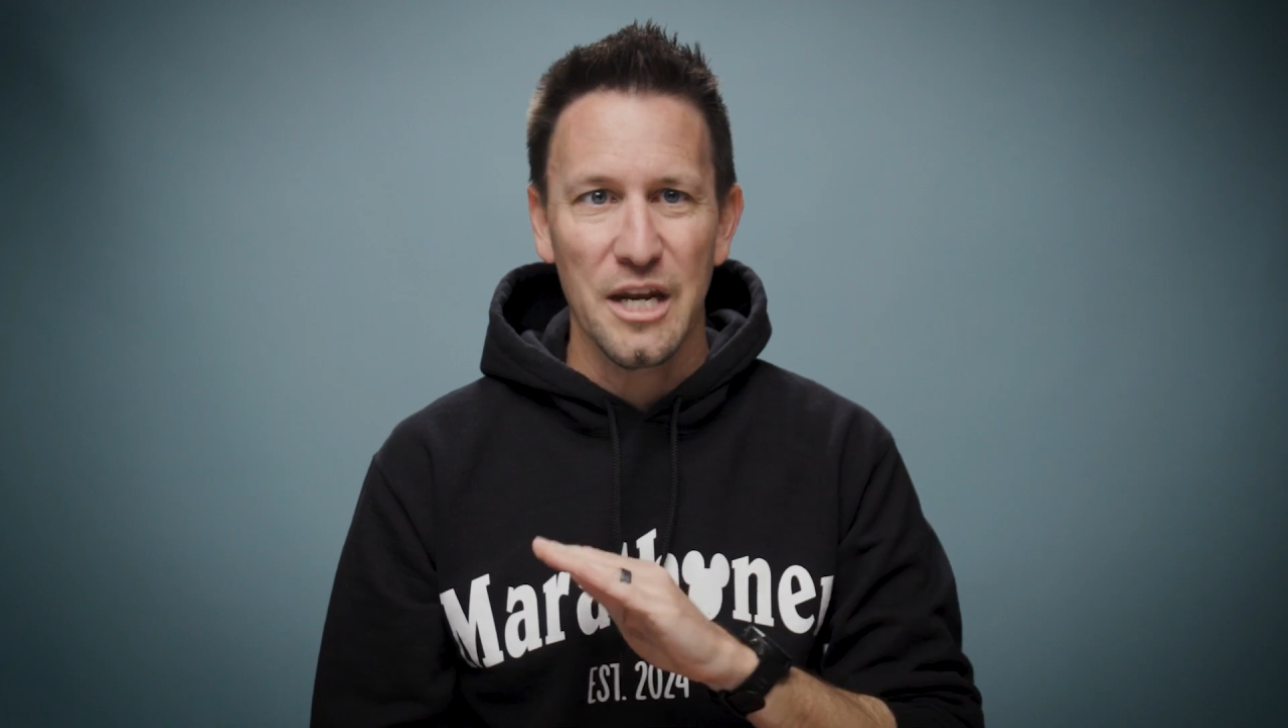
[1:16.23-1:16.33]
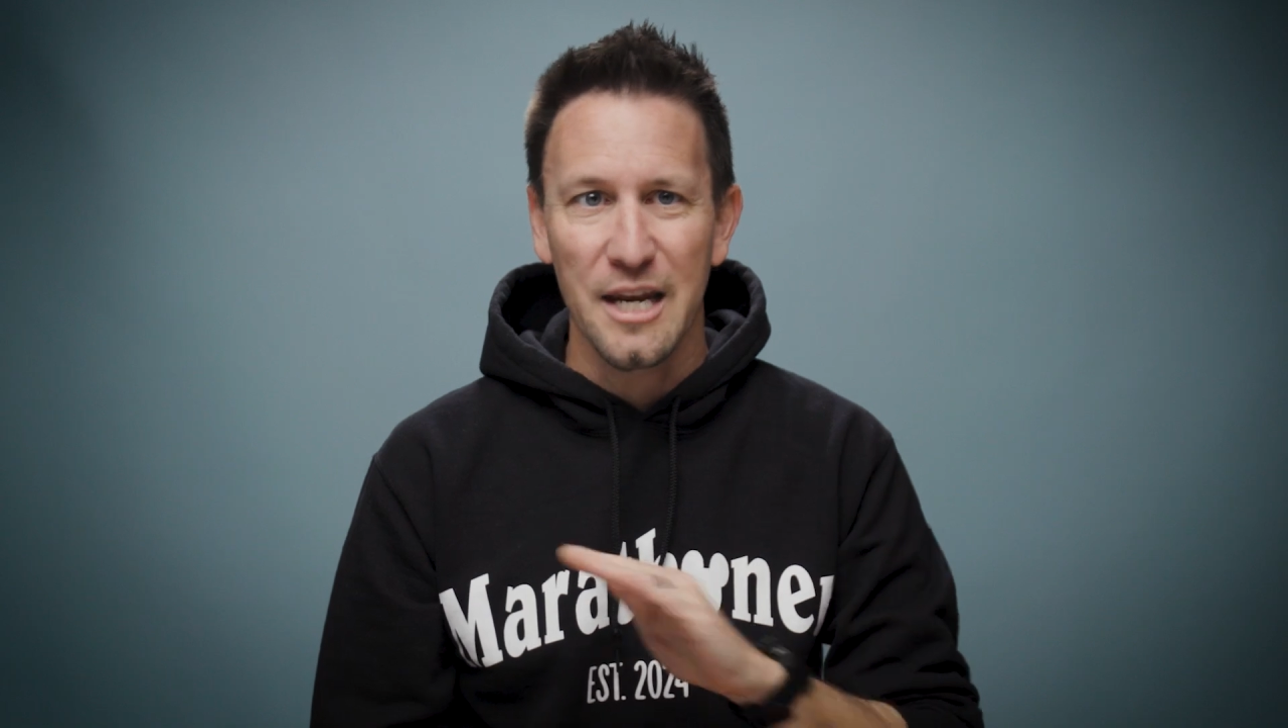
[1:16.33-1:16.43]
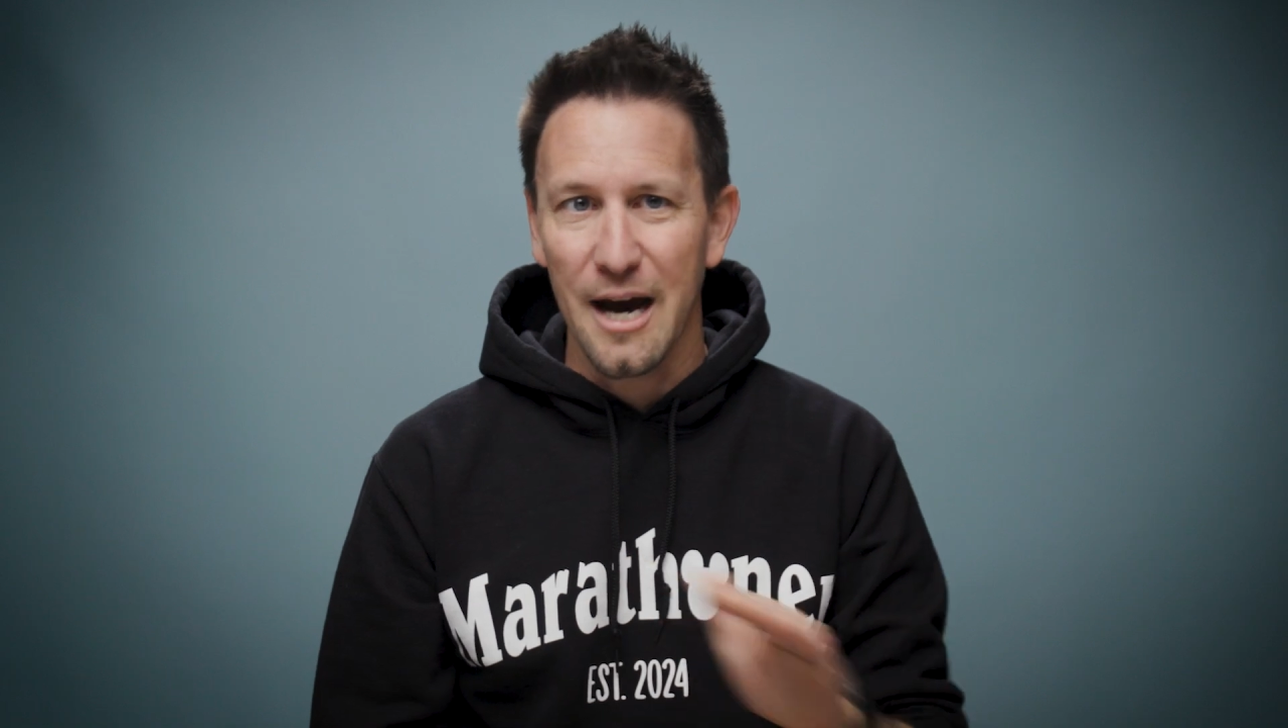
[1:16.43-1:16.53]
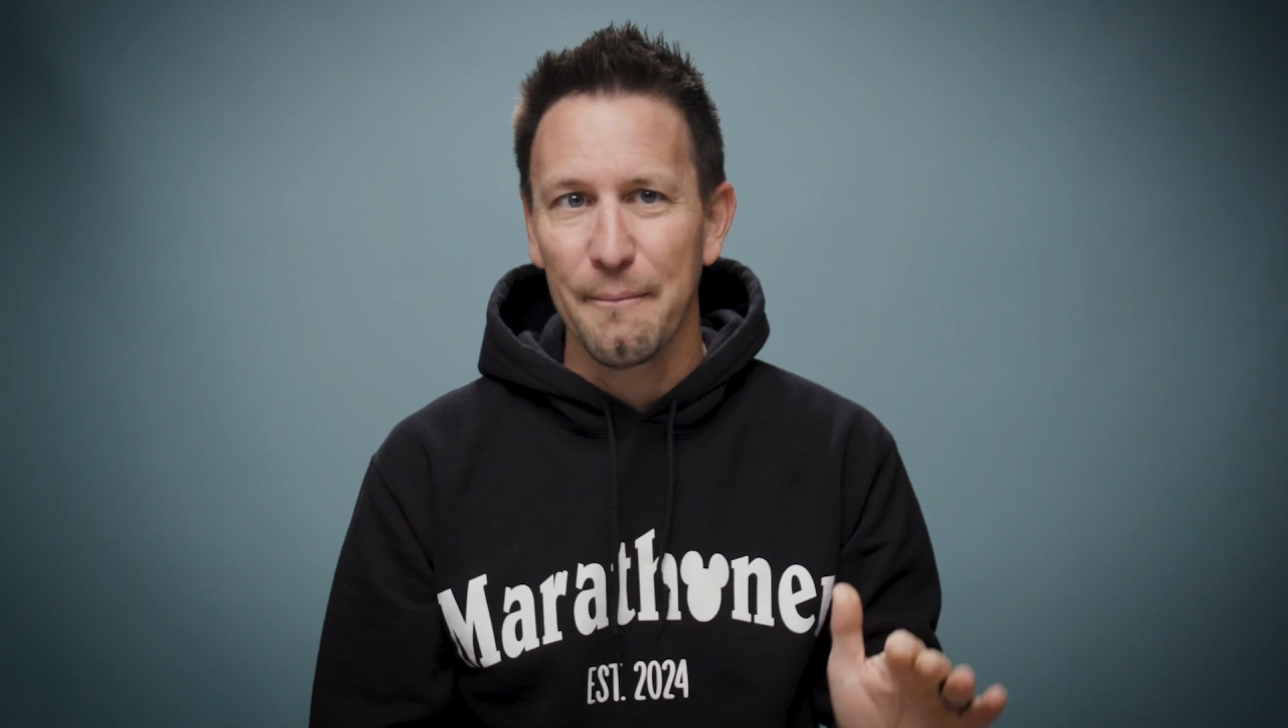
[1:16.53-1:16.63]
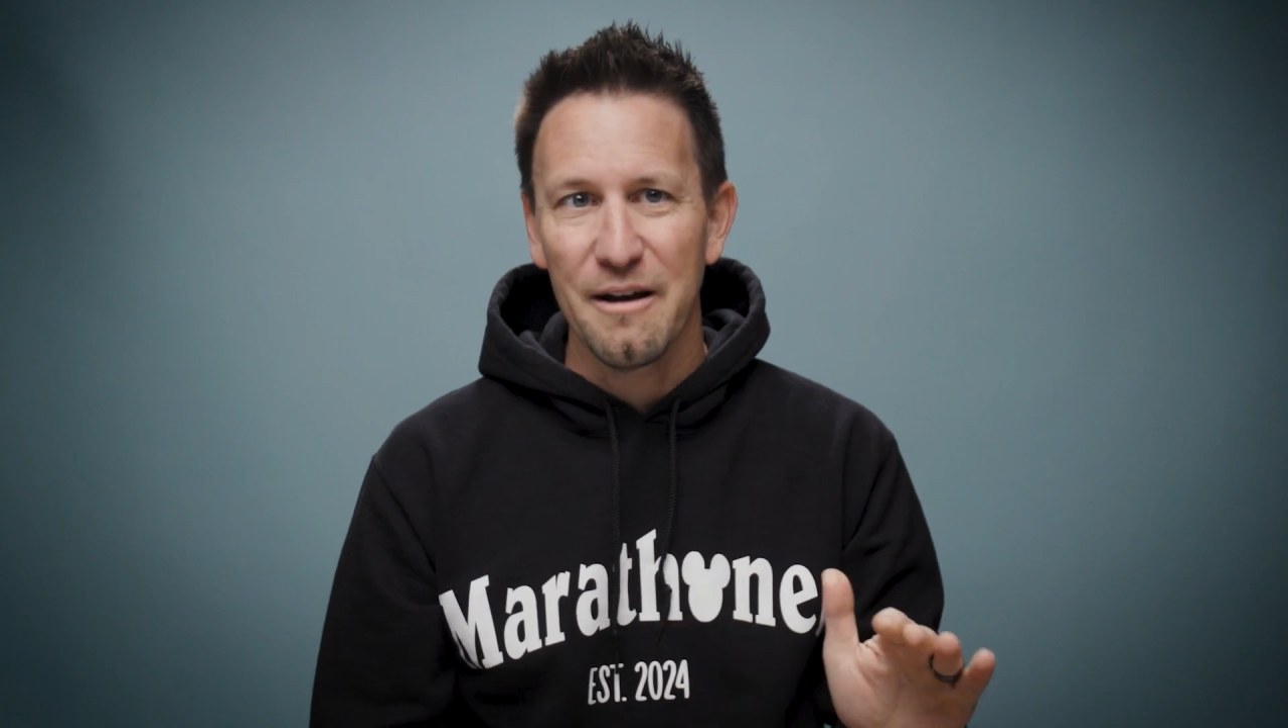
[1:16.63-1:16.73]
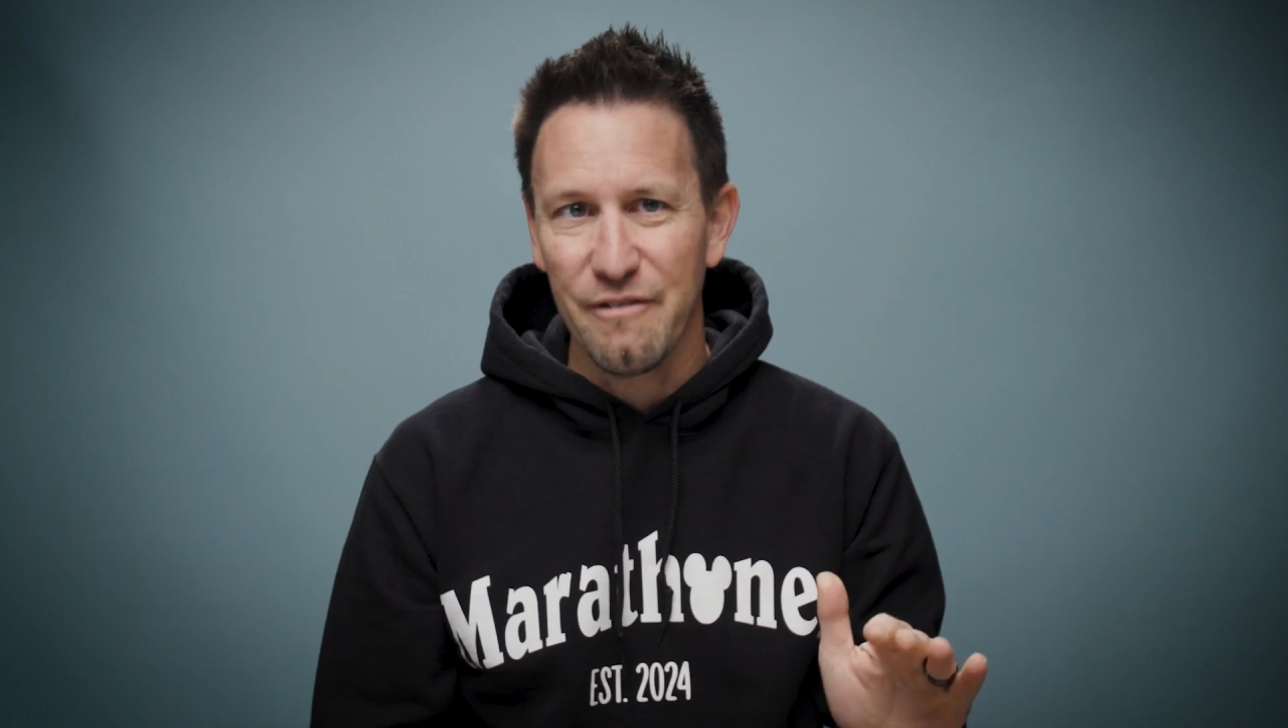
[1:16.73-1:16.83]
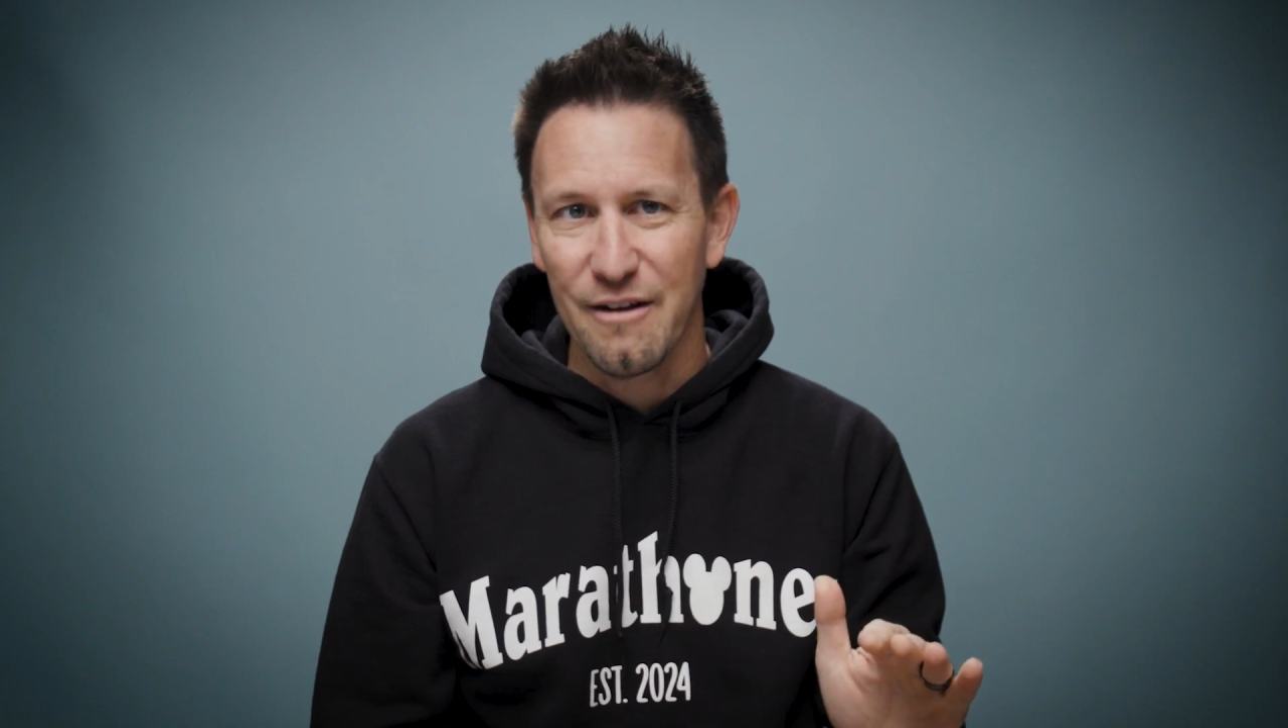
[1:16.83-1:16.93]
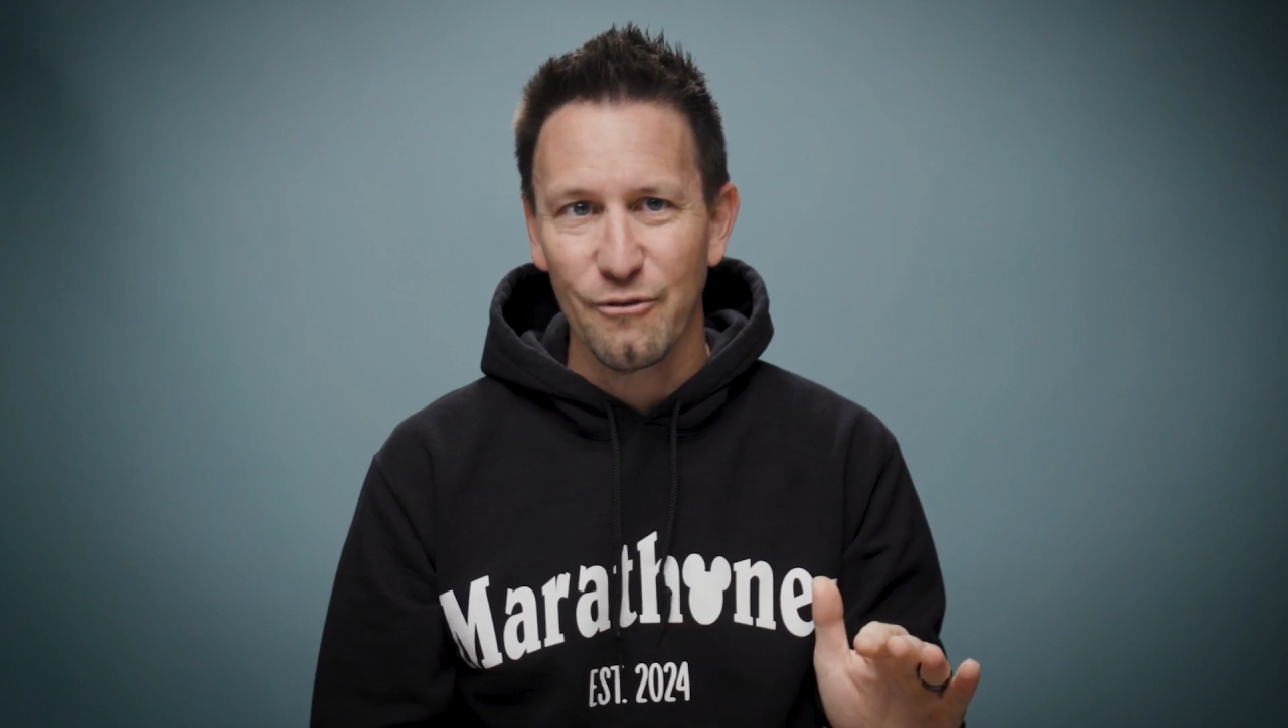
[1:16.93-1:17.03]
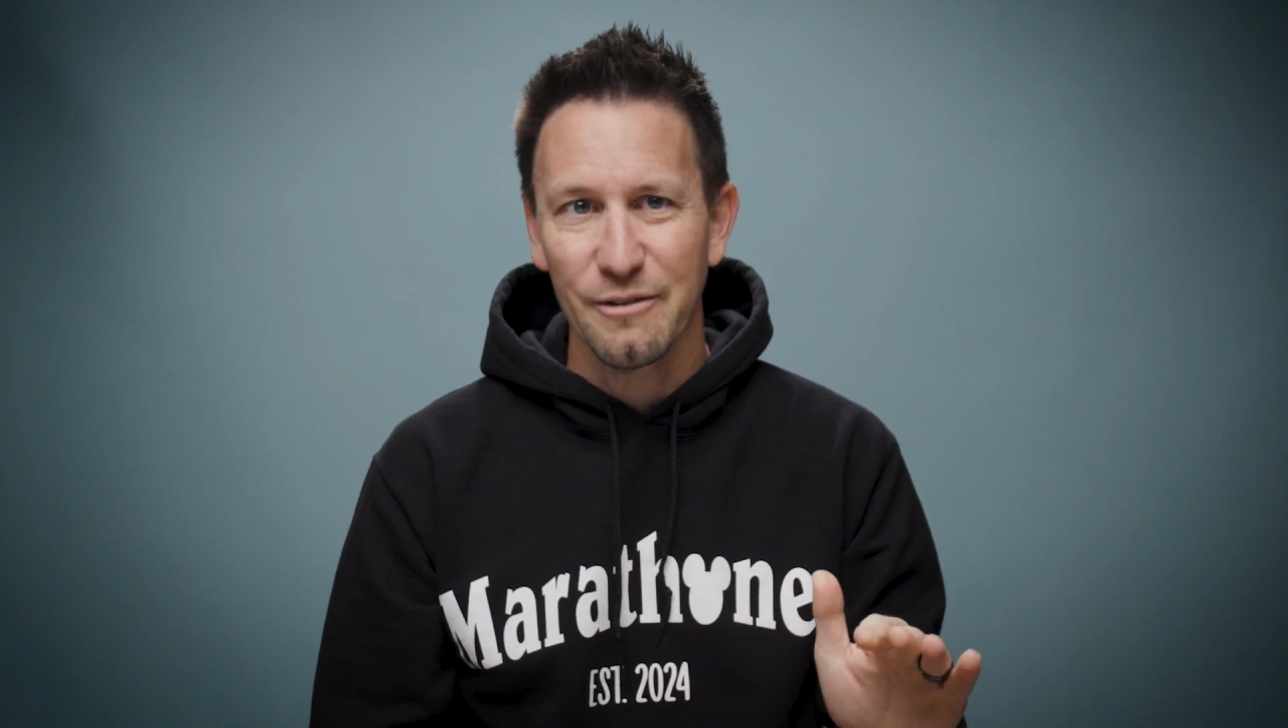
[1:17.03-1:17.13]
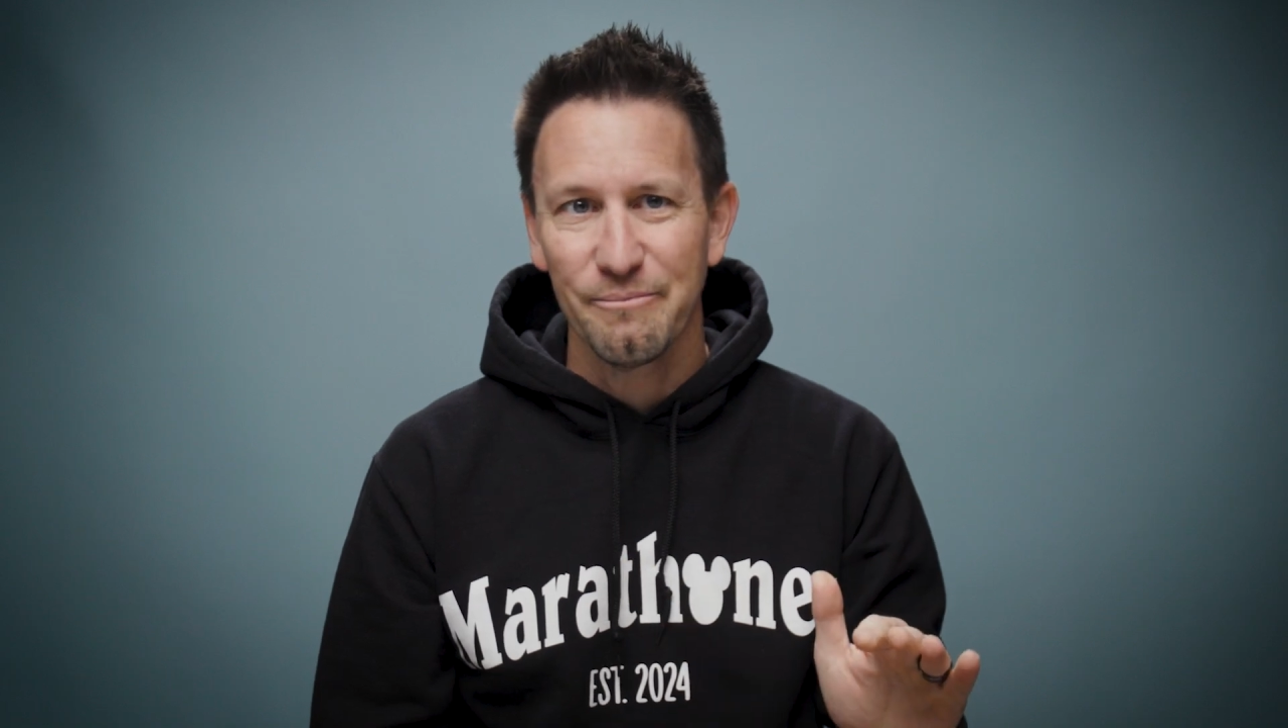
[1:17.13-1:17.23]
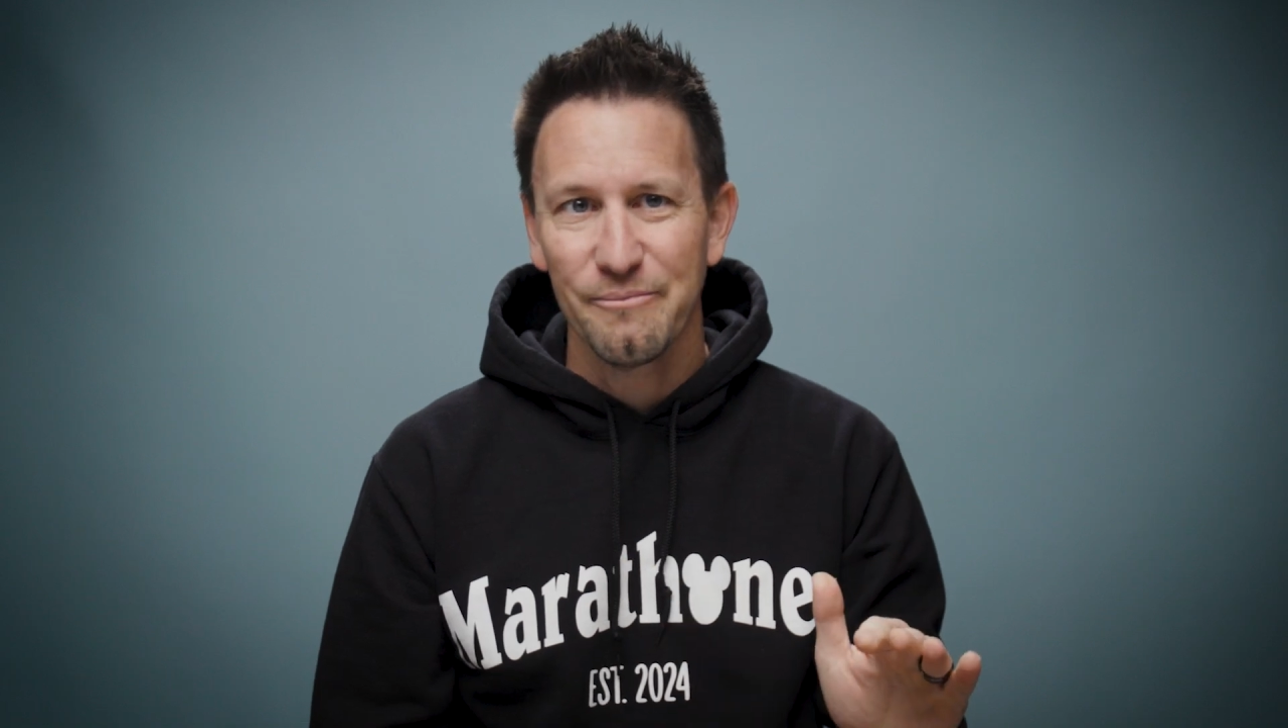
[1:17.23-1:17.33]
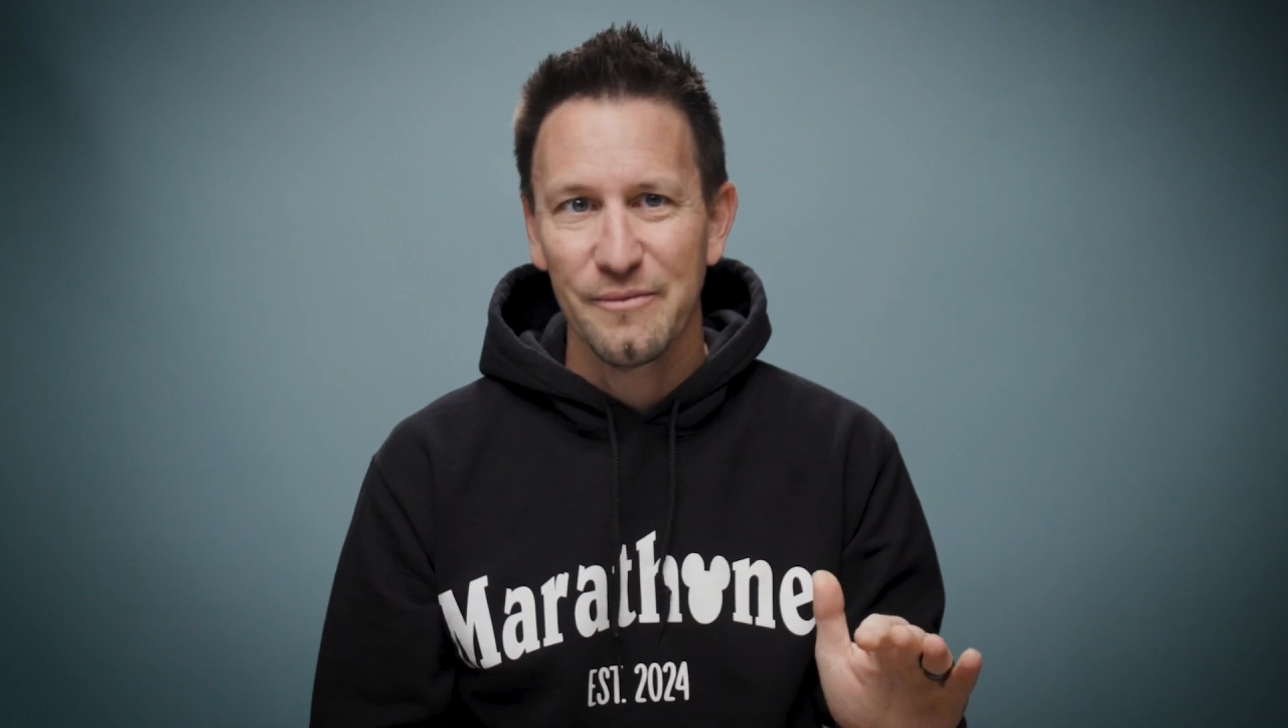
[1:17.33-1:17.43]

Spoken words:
not my favorite.